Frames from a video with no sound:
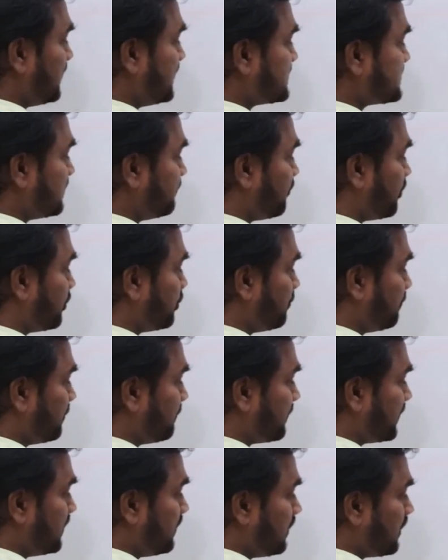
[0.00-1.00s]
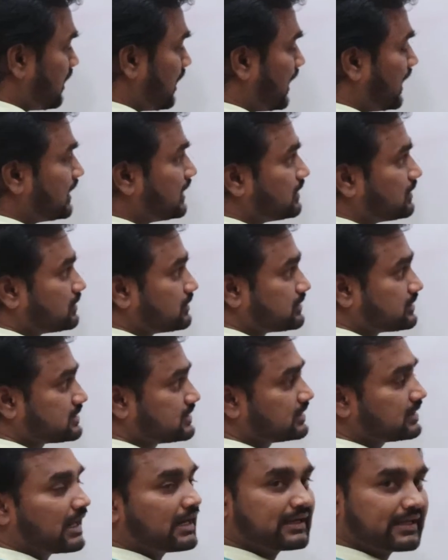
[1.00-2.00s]
easy for you people,
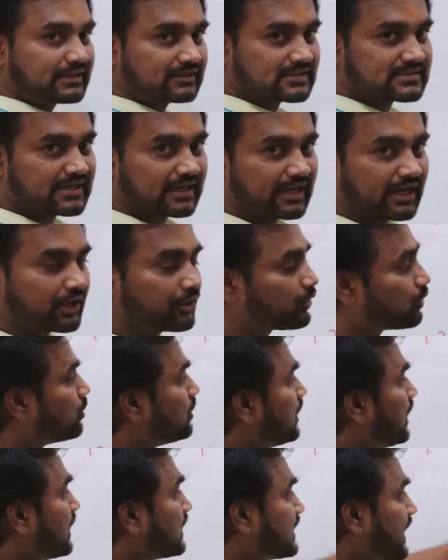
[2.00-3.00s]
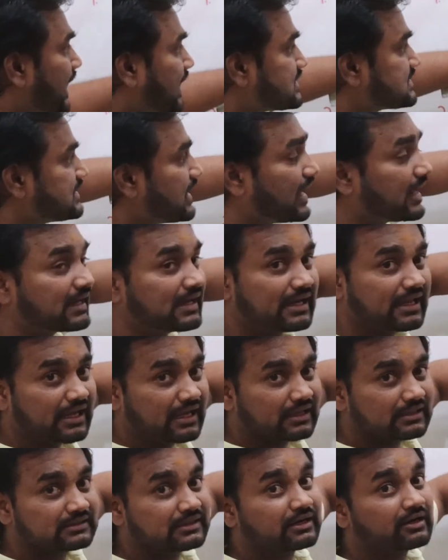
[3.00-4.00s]
I'll take the second rule,
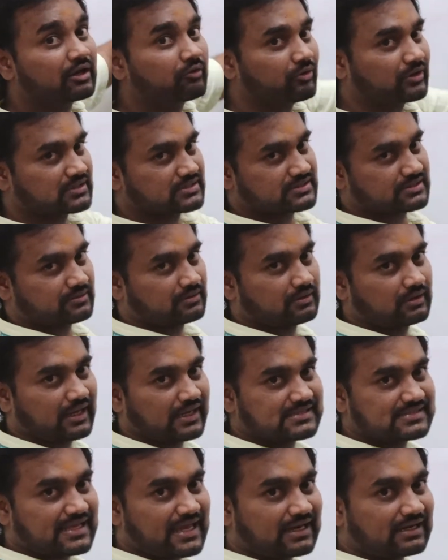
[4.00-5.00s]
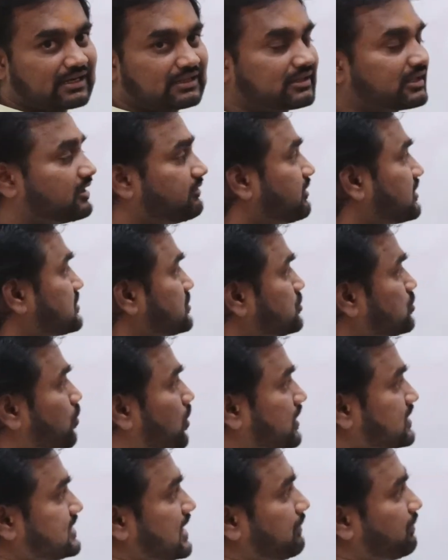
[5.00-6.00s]
exactly the reverse. Exactly the reverse. So
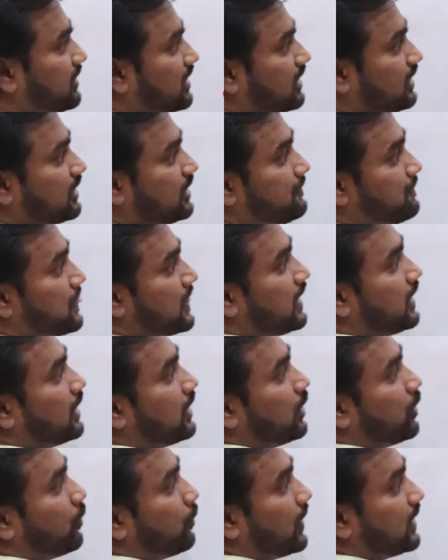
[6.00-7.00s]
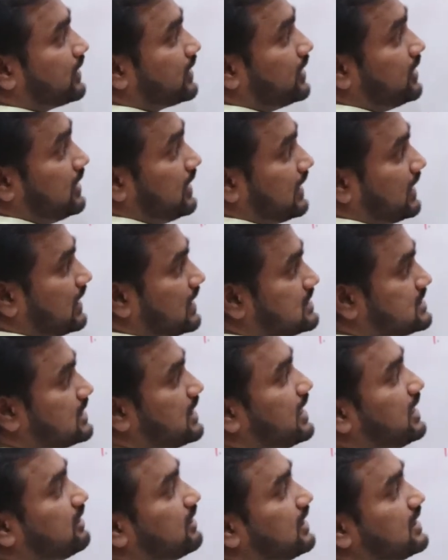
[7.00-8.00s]
what is happening here? When the
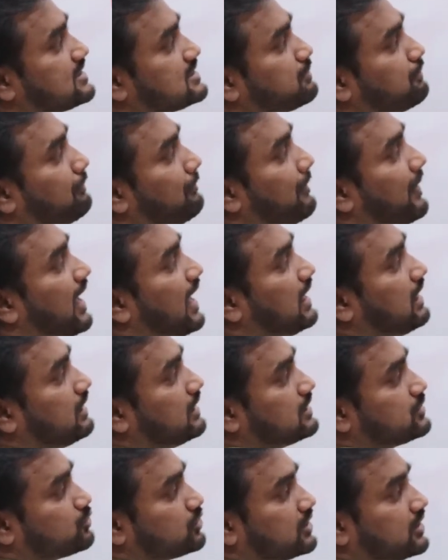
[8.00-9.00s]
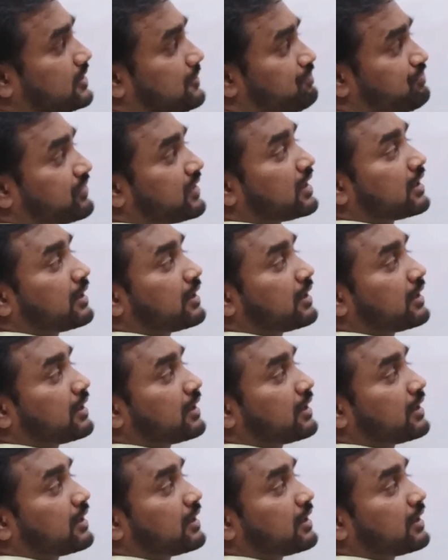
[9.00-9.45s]
incident ray is parallel to the